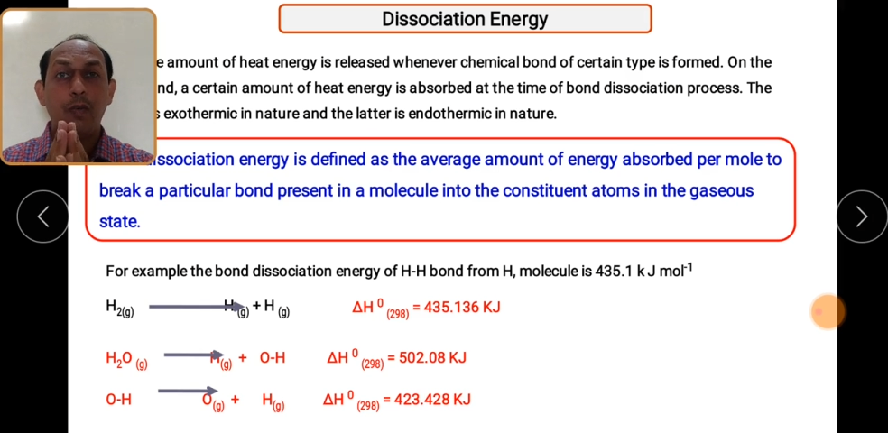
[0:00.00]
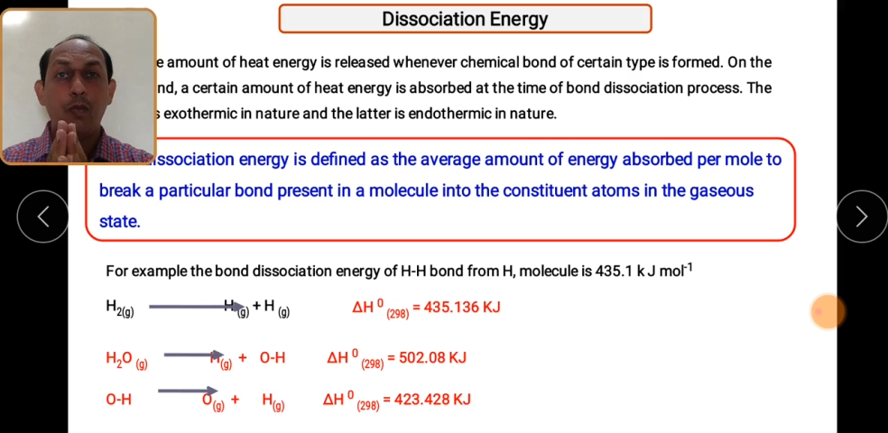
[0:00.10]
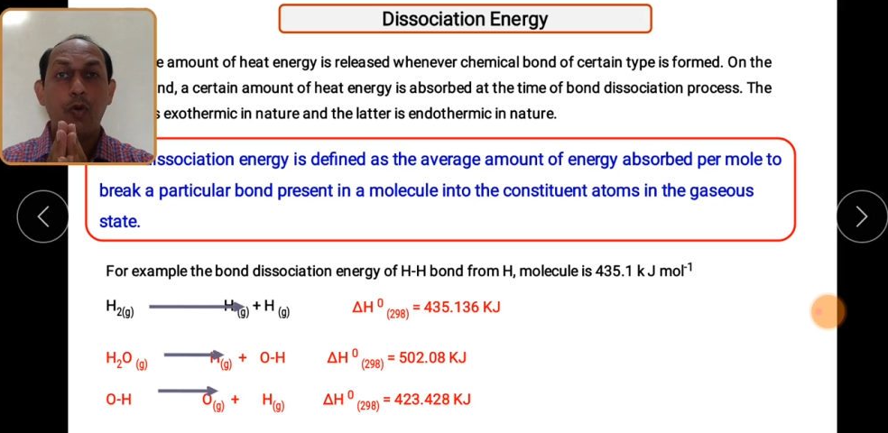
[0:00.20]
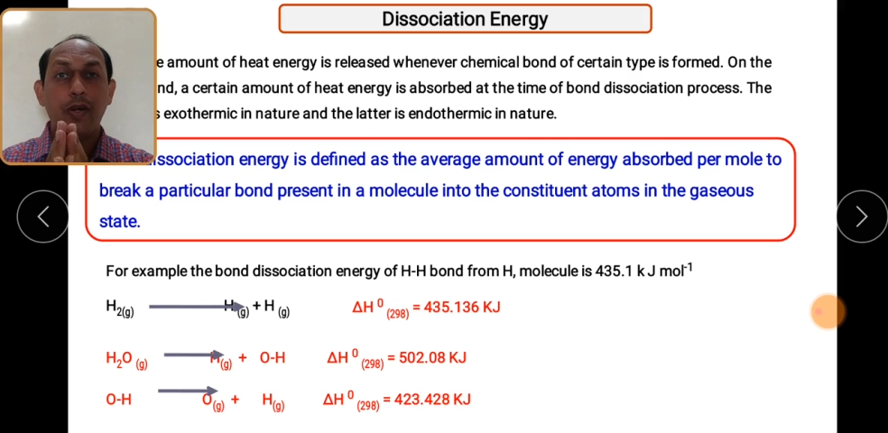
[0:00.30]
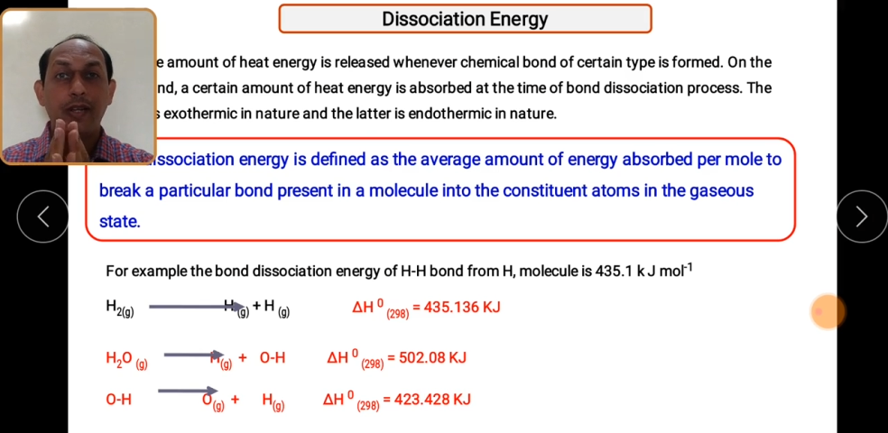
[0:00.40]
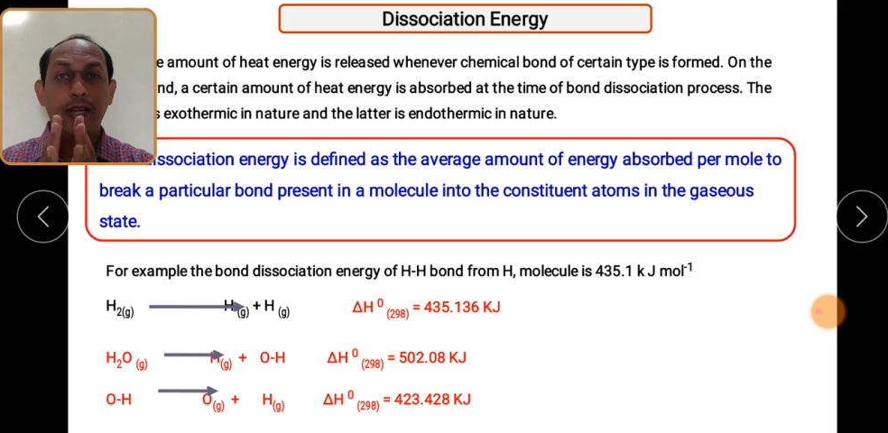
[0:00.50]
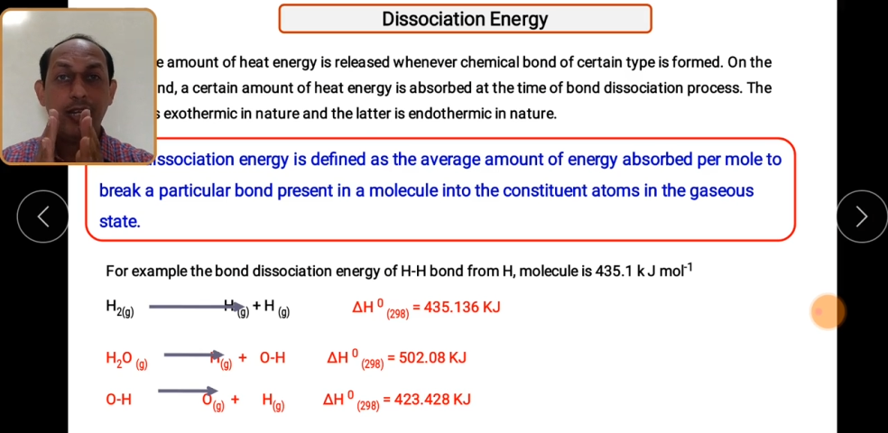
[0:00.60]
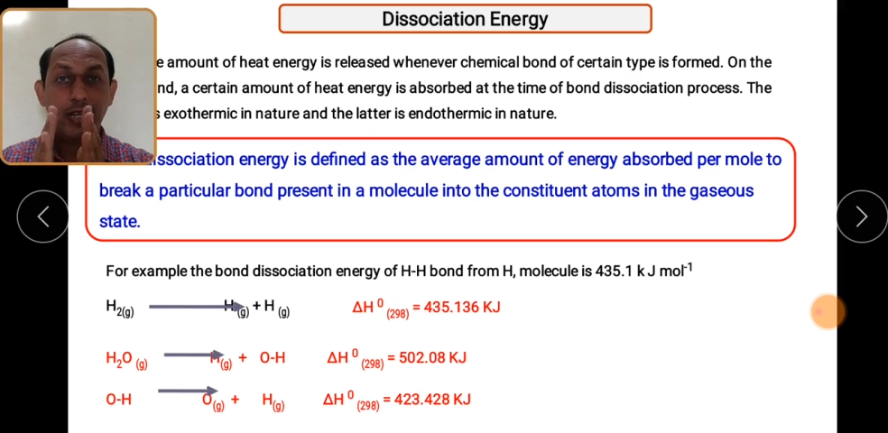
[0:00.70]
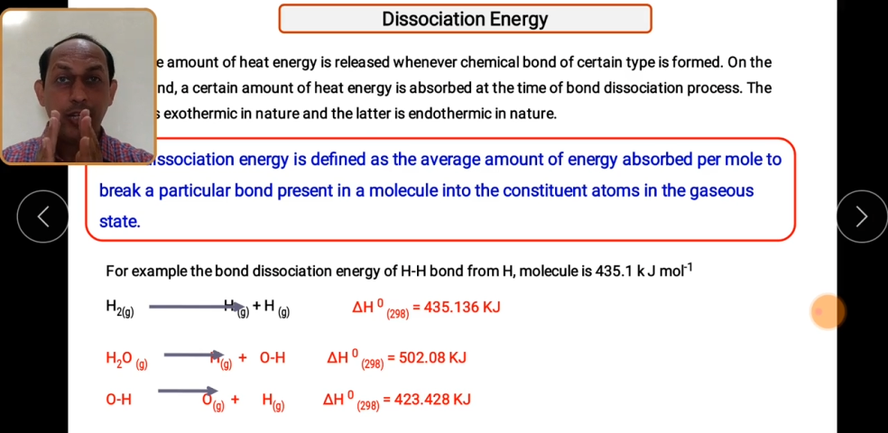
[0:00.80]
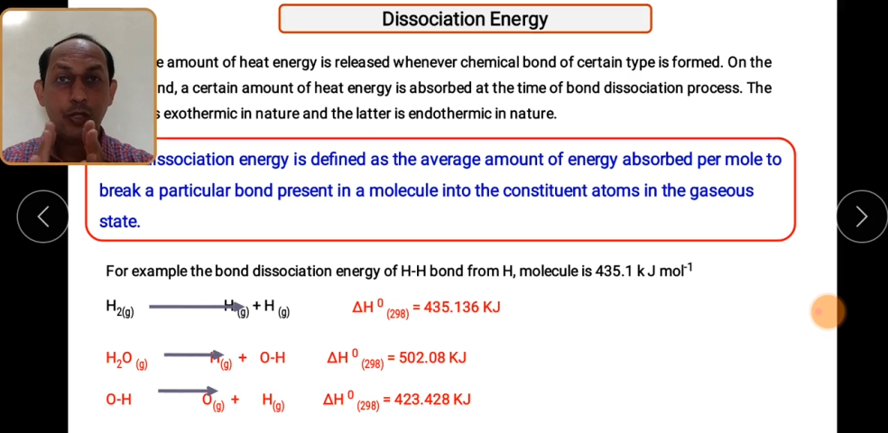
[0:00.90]
bond
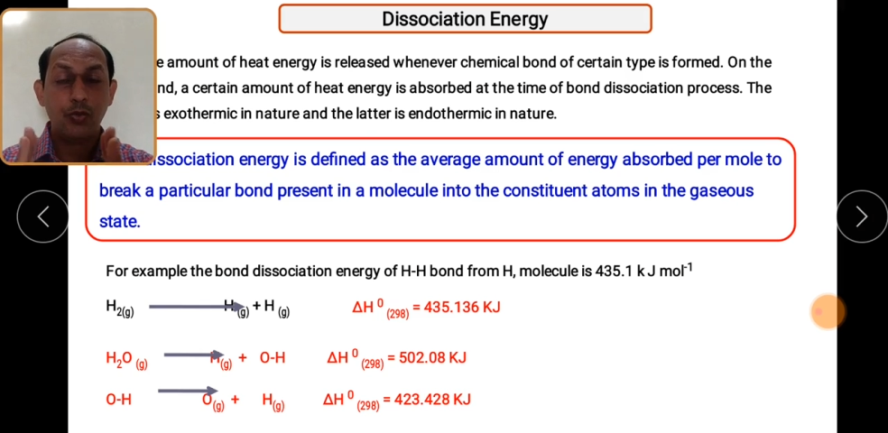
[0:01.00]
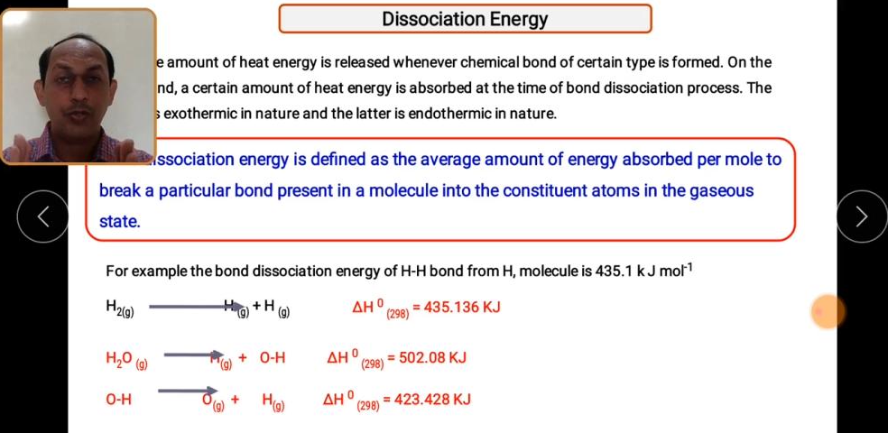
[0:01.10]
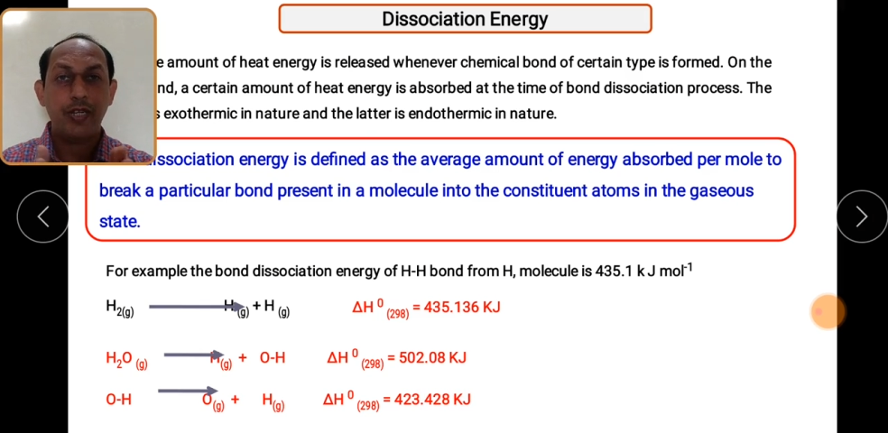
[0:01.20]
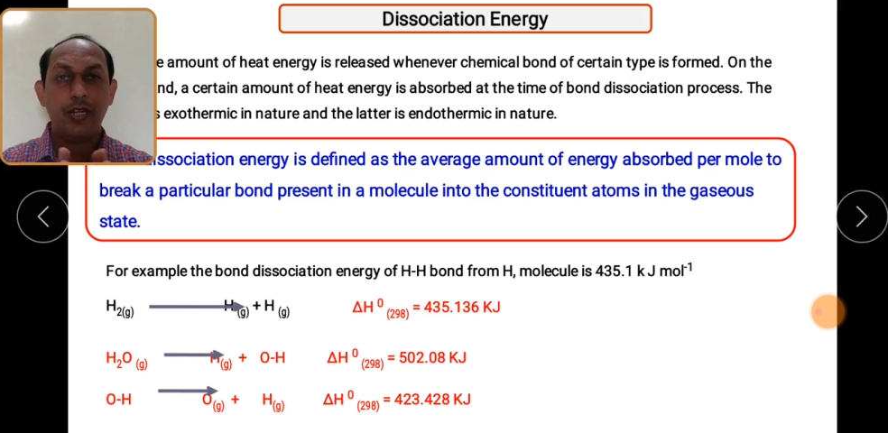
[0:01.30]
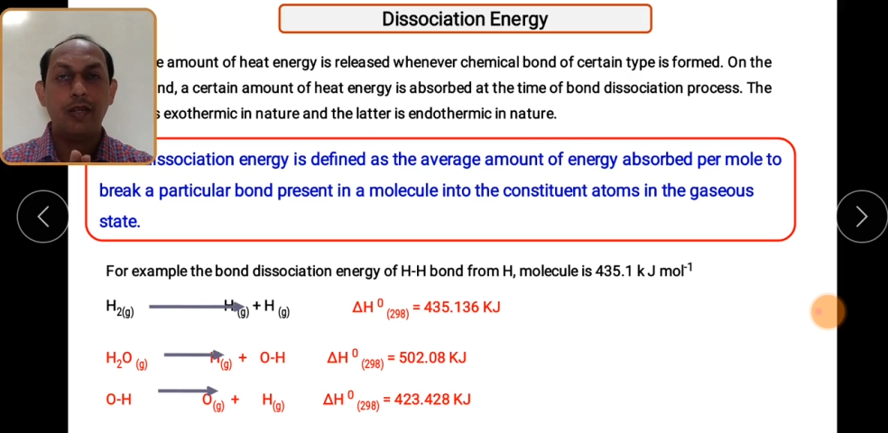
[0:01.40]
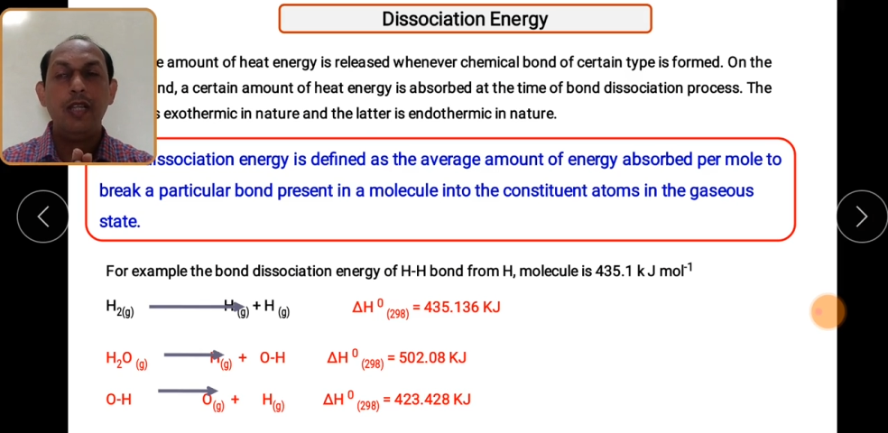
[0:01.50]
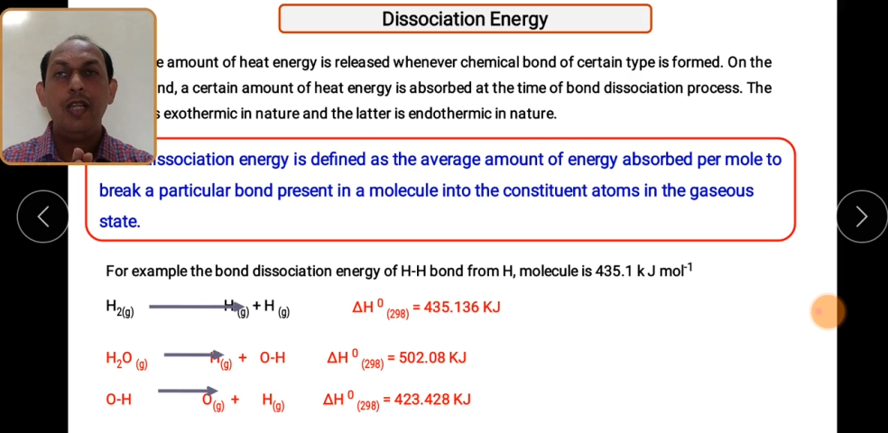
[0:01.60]
get dissociated.